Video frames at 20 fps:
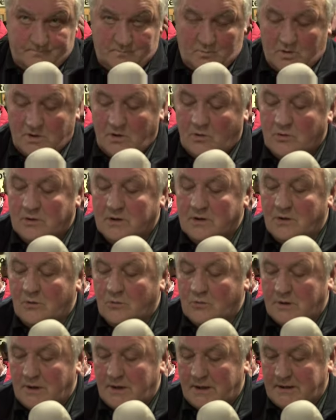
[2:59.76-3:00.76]
without a
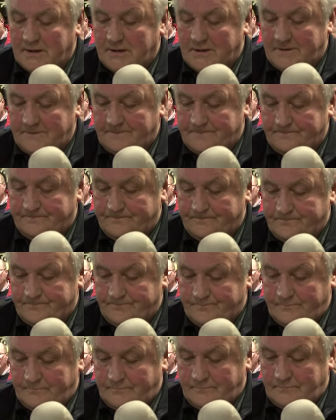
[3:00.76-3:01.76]
doubt, like.
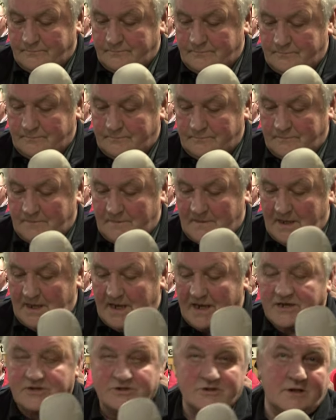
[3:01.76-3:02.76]

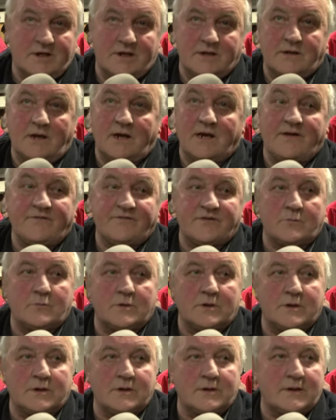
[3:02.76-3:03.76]
Yeah, uh, he's a great dog. after
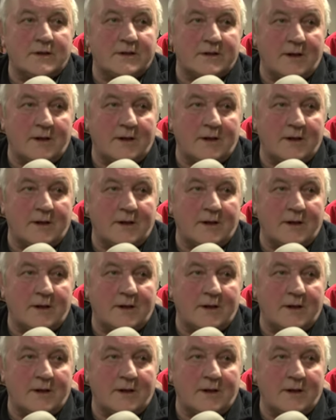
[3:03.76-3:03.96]
winning the